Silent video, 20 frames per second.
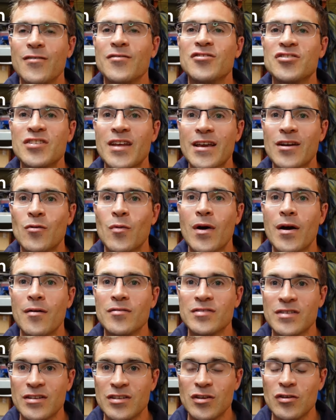you stick
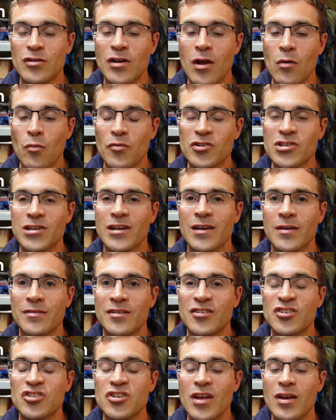weld and you know what it's like when
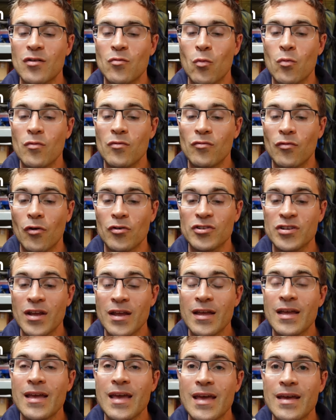your stick rod
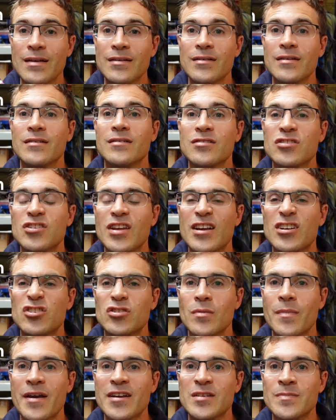sticks to
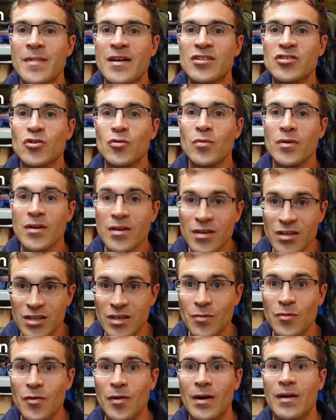your base metal,
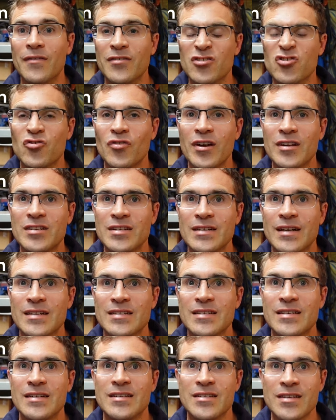you will know how frustrating
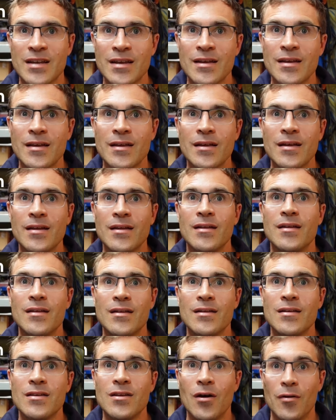that is.
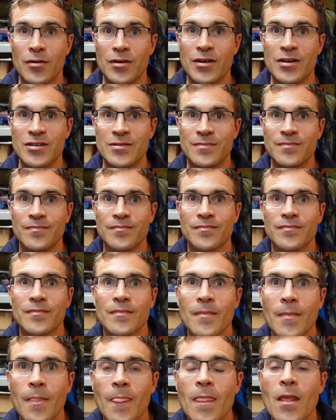Not good.
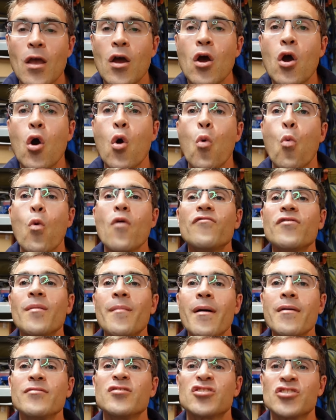With
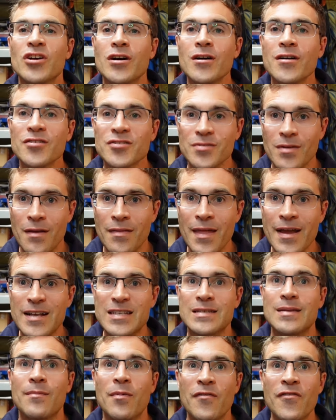remote start, and that
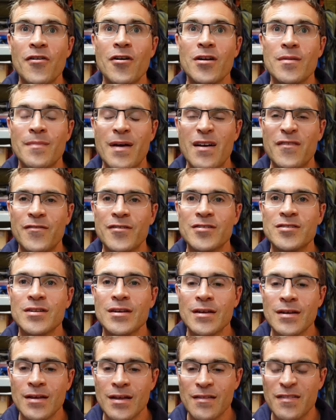is the preferred method,
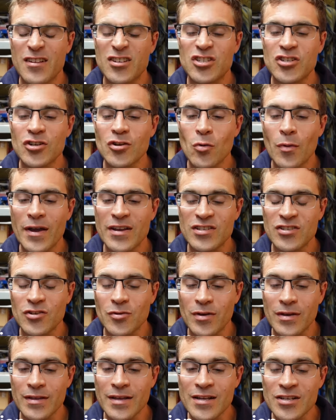there's two ways of
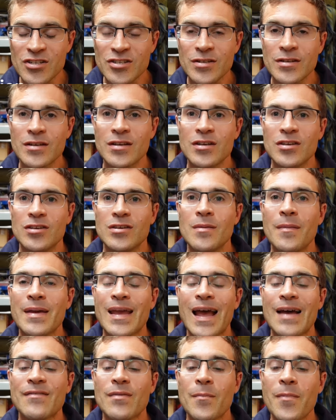doing this. You may
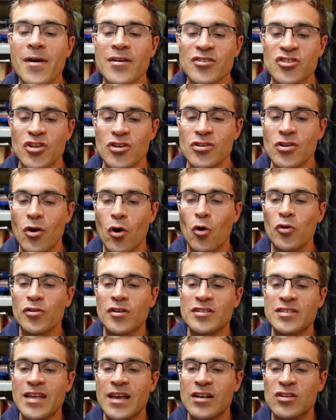have a button on
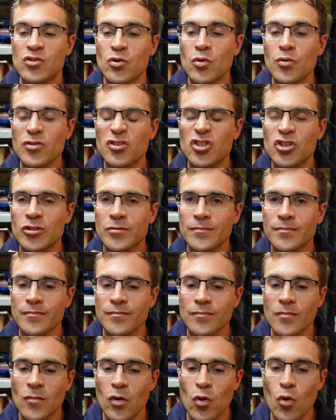your TIG torch,
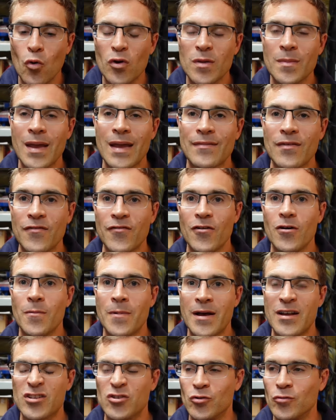or you may have a foot
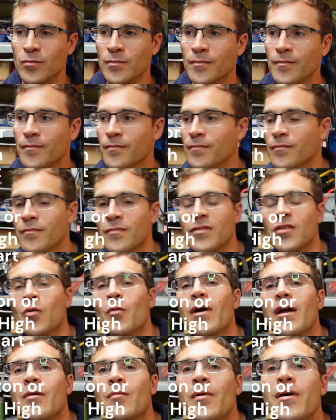pedal. The
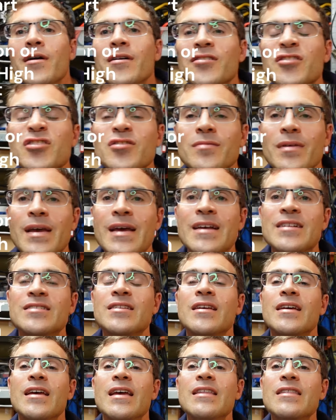way it works
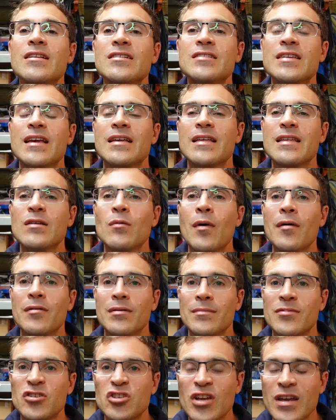is, in the
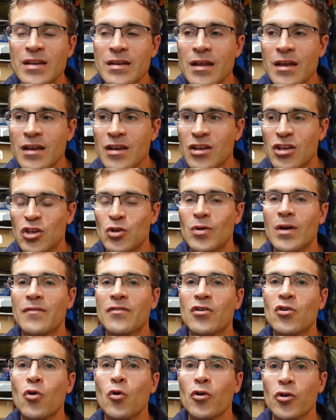welding machine, you have
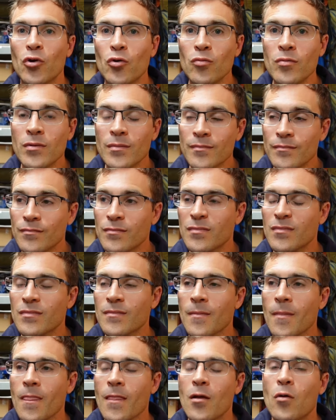a coil
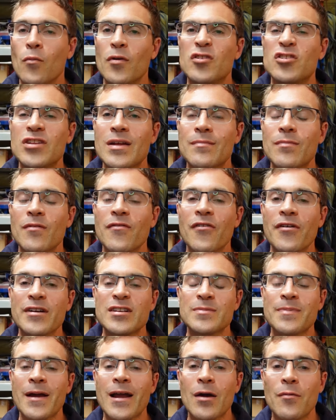which then
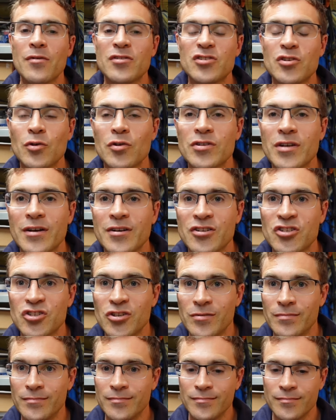provides power to your
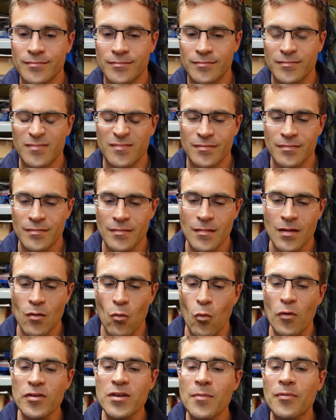tungsten.
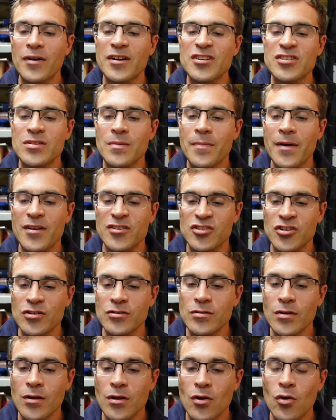When you press the
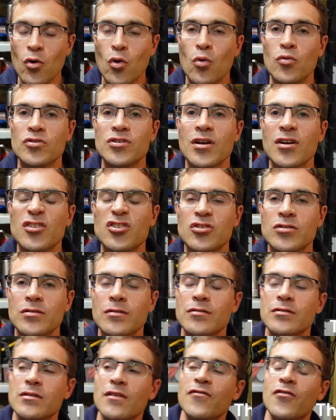button or touch
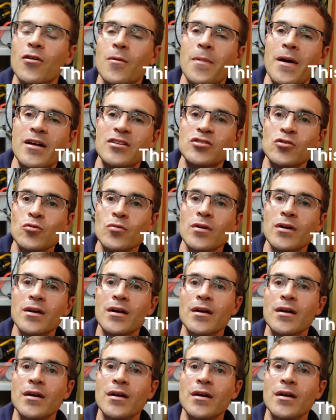the foot pedal,